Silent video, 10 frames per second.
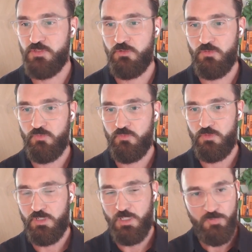So
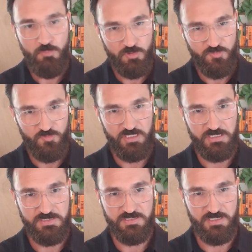a couple more
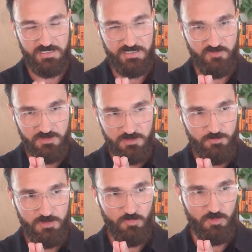things to kind of give a
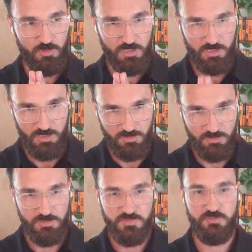little bit more
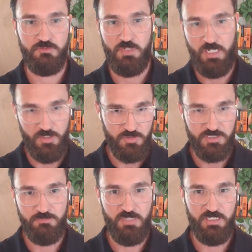color to how you
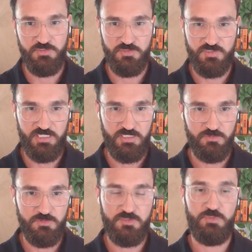can manage your
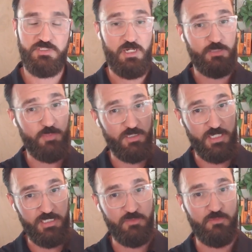schedule. So we talked about
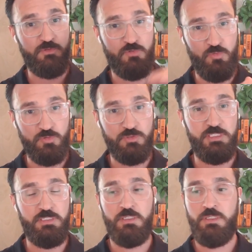annual,
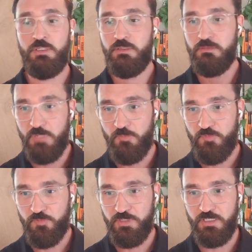quarterly,
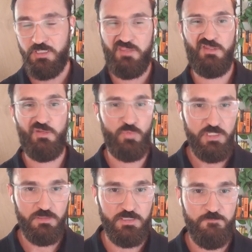monthly, and then
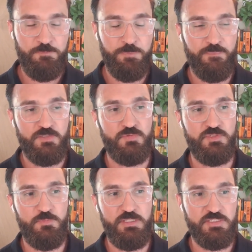weekly. So
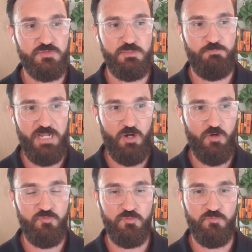something that's really
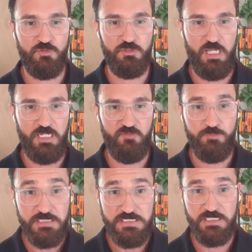powerful for a lot
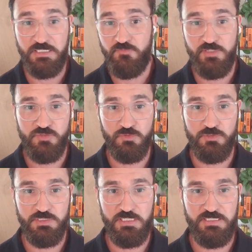of busy
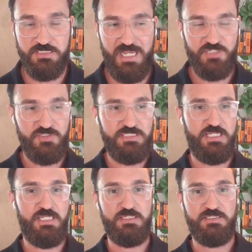individuals is actually
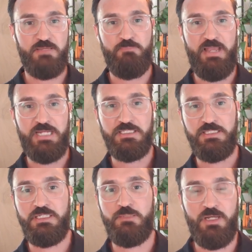taking a step back and
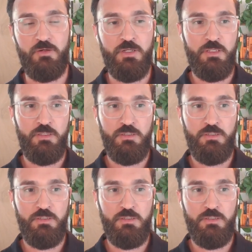thinking about,